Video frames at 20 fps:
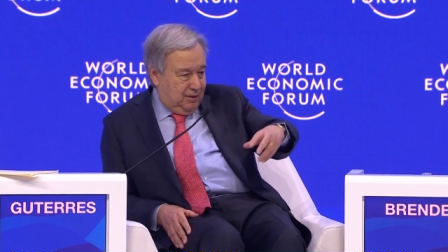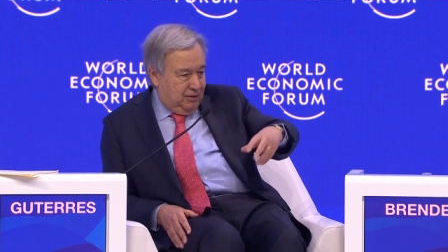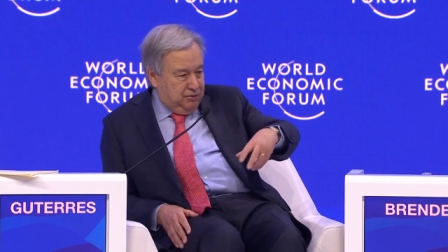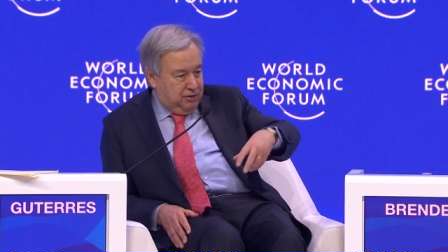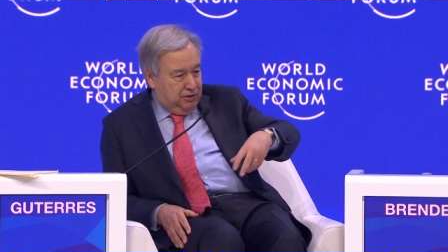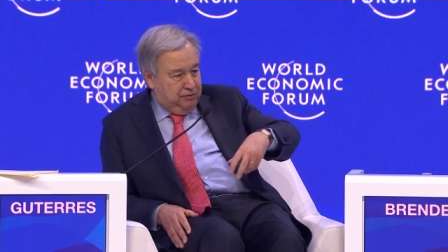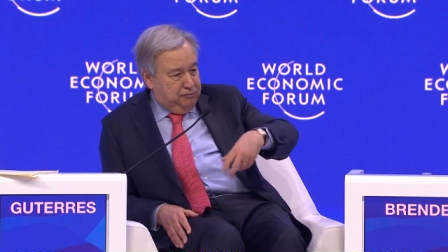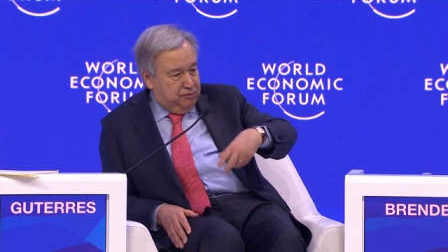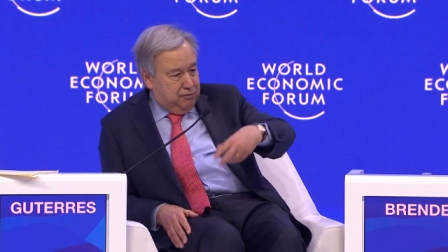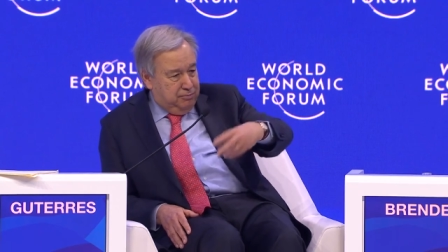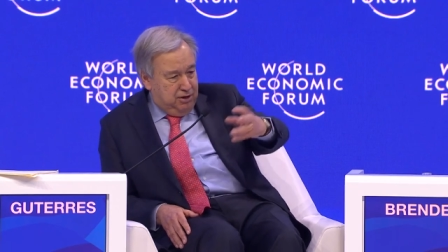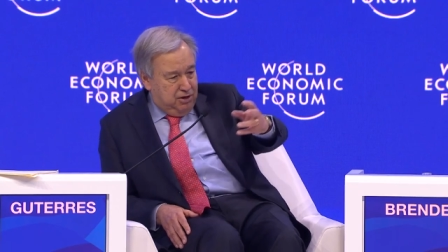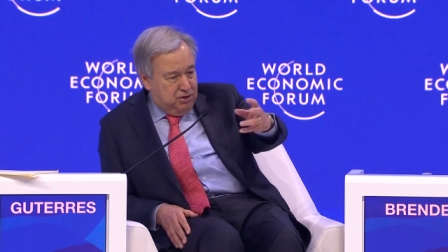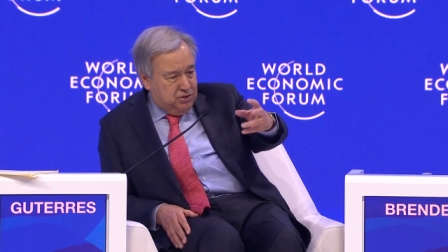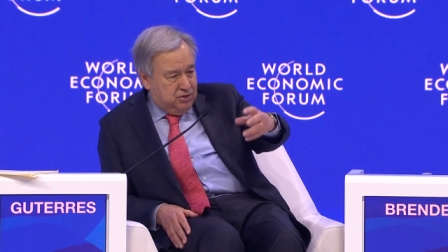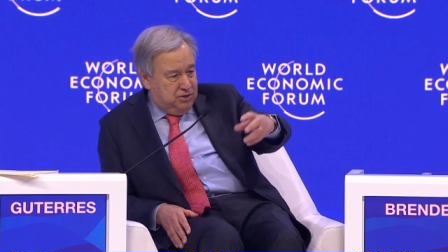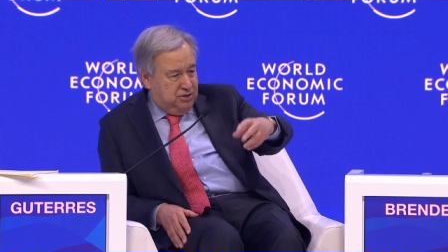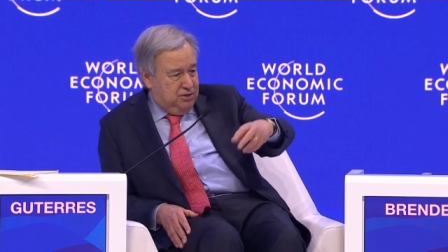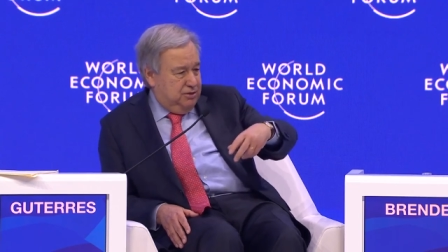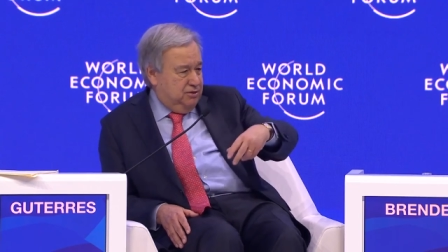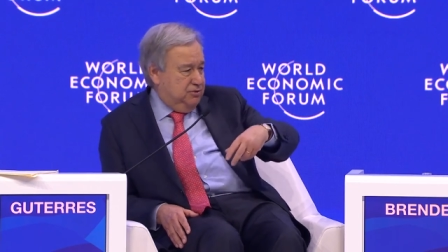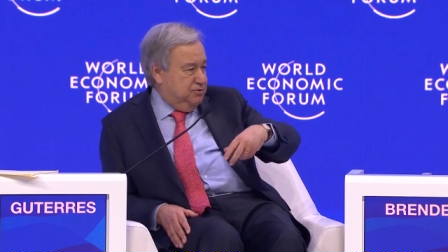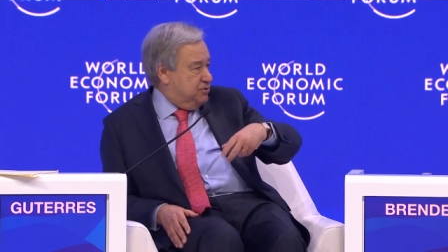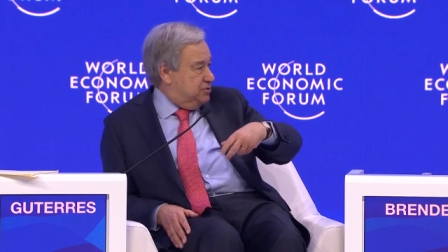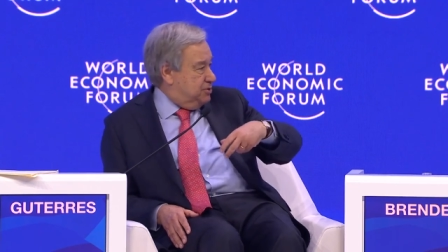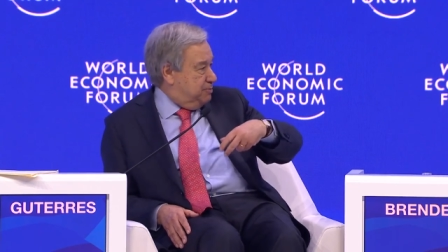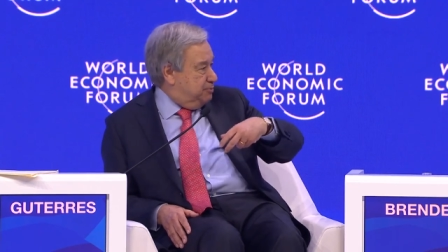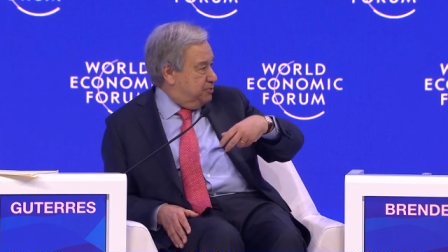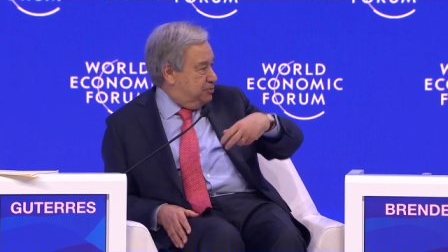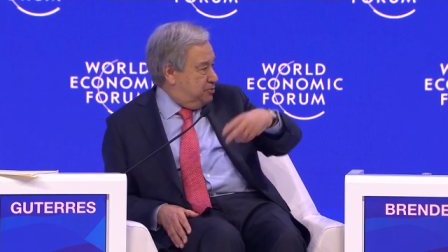the, the
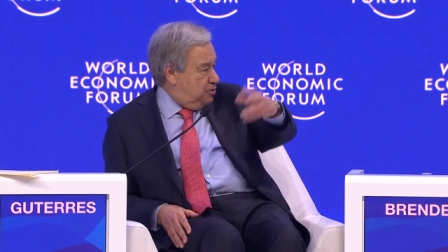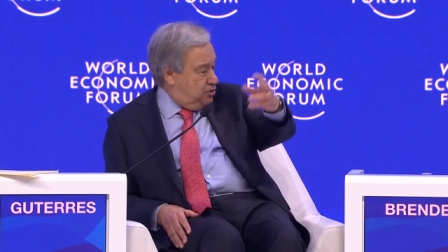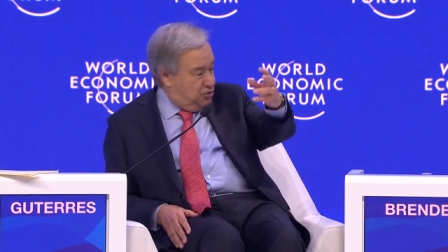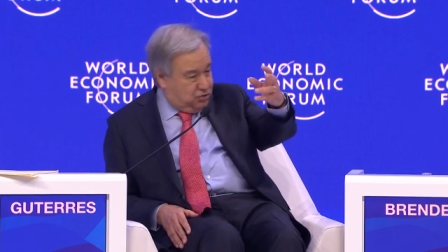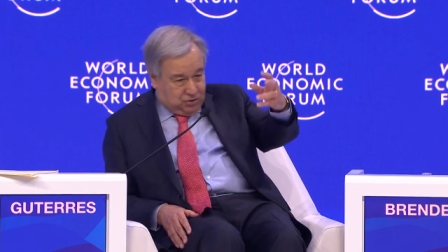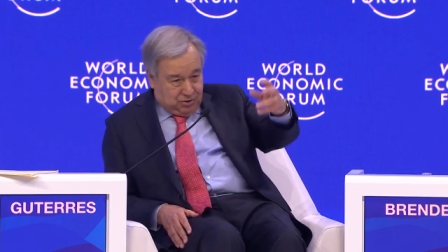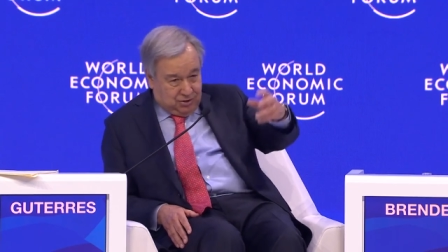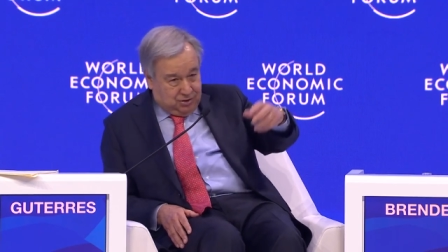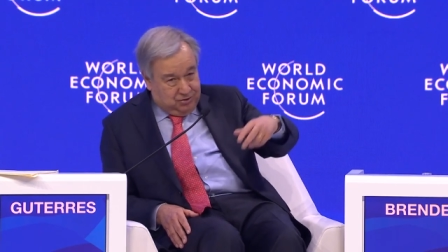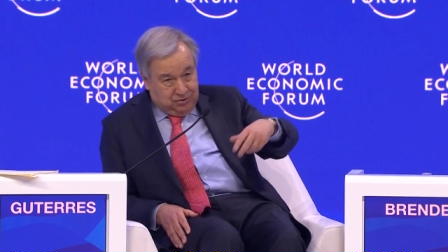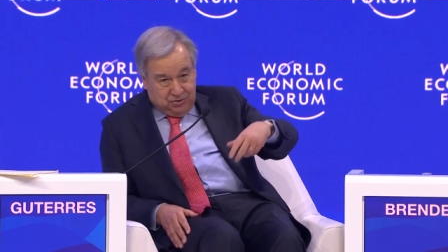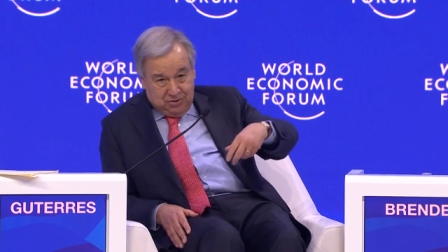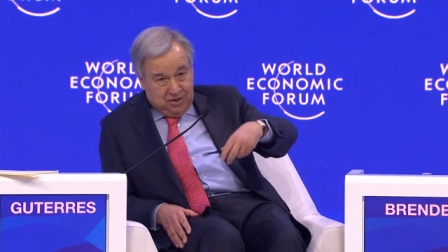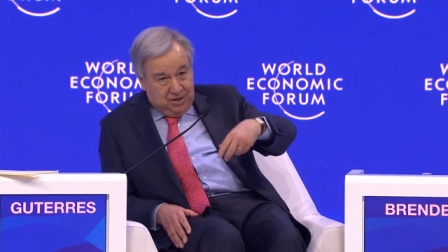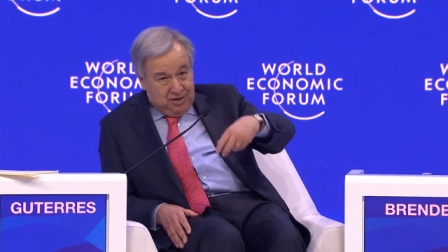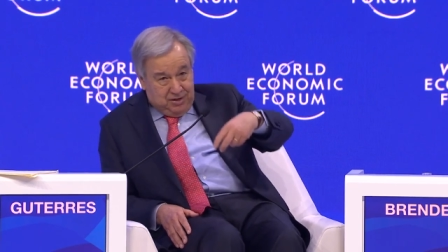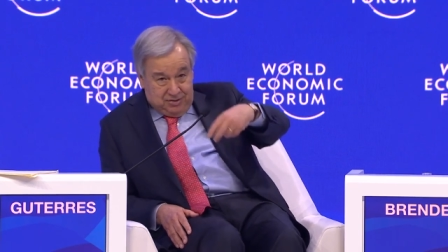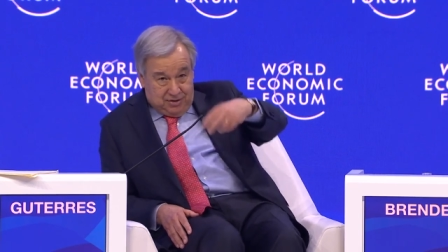the positions,